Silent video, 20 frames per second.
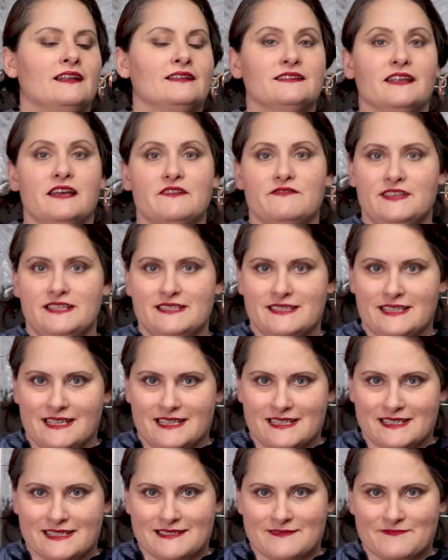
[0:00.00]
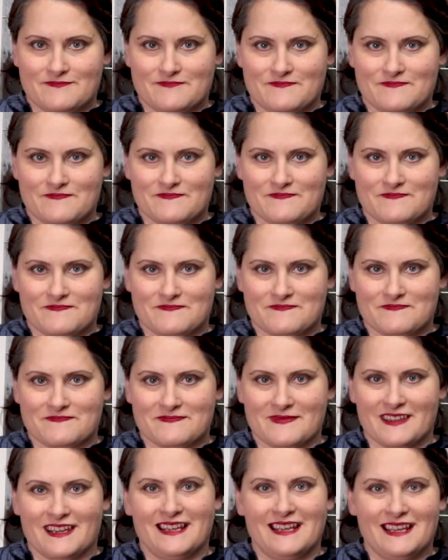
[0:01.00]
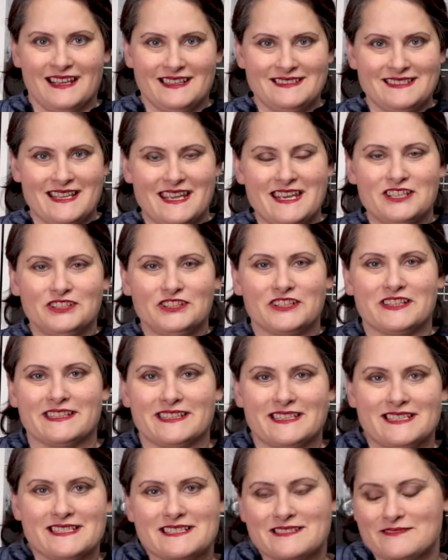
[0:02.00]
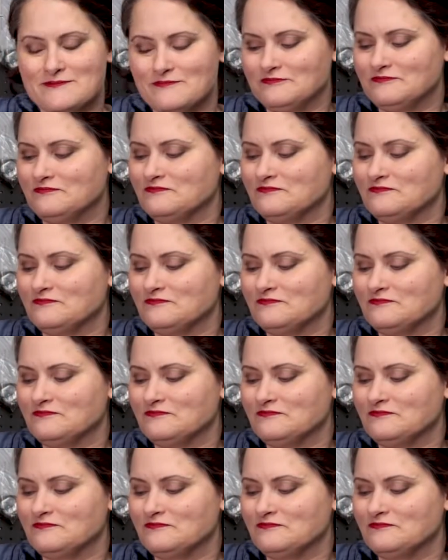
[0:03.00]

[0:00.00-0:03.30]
Love these things. Take a look at these.